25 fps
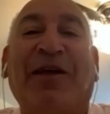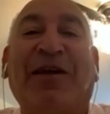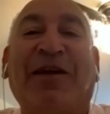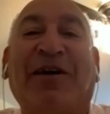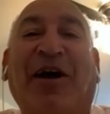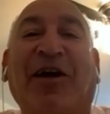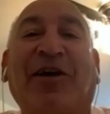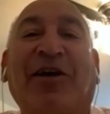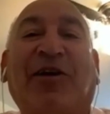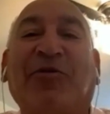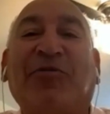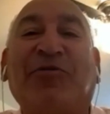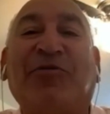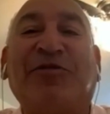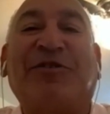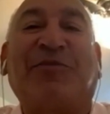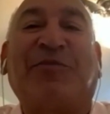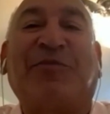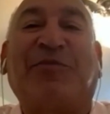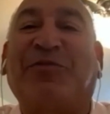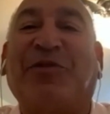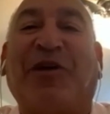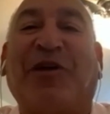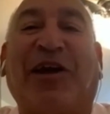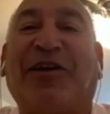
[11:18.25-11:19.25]
I couldn't
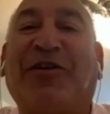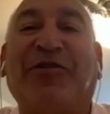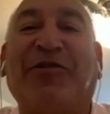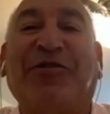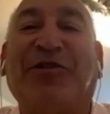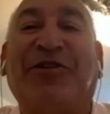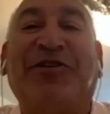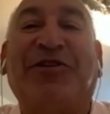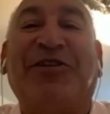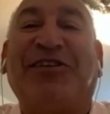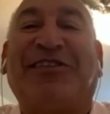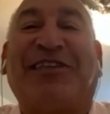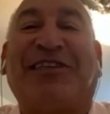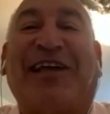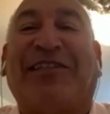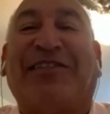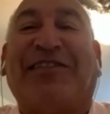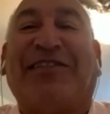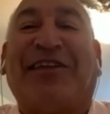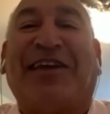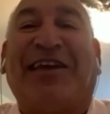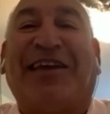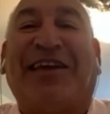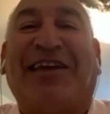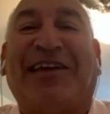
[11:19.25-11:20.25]
understand
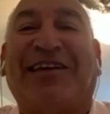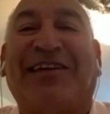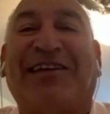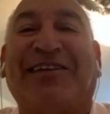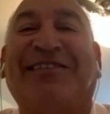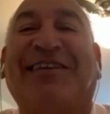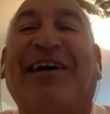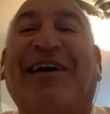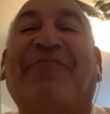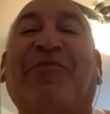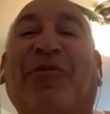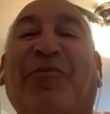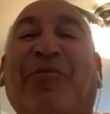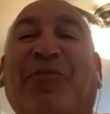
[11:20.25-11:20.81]
the Tamil